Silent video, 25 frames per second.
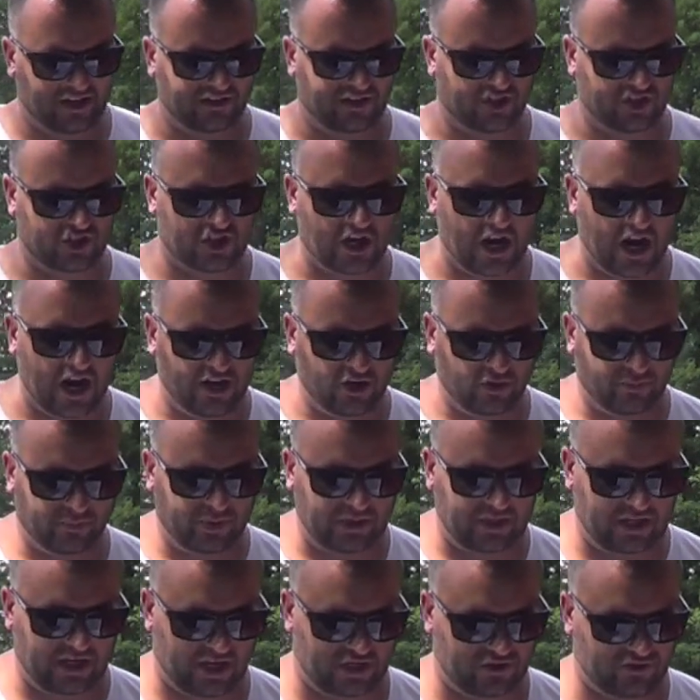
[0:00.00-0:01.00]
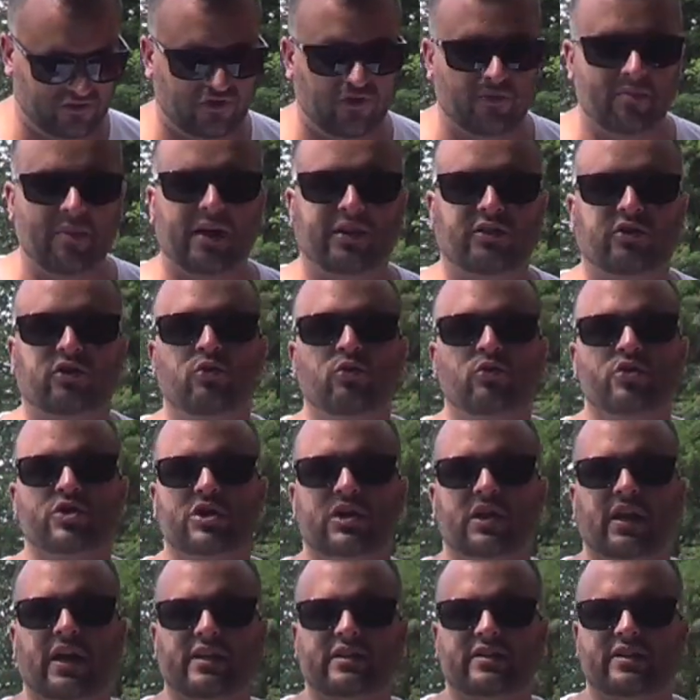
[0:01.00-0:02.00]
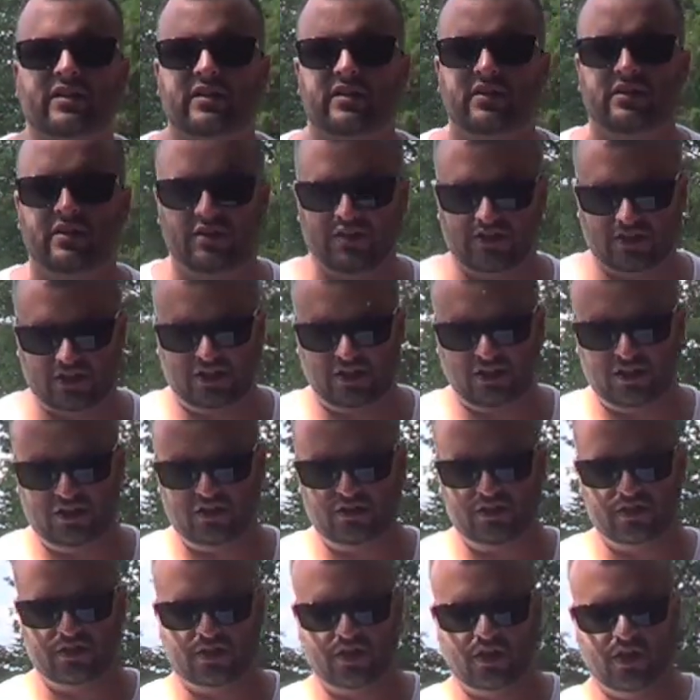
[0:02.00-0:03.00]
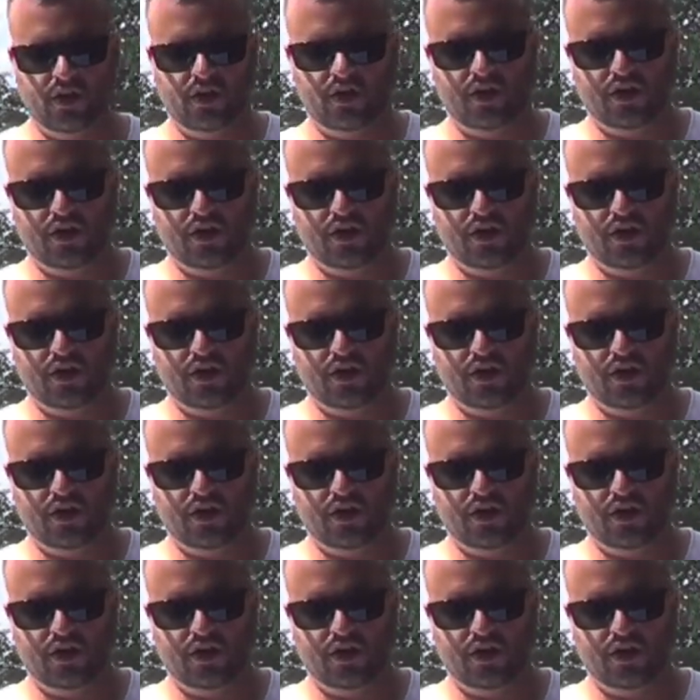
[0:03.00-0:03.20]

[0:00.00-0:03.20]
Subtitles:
Desired pH for my two selected seeds,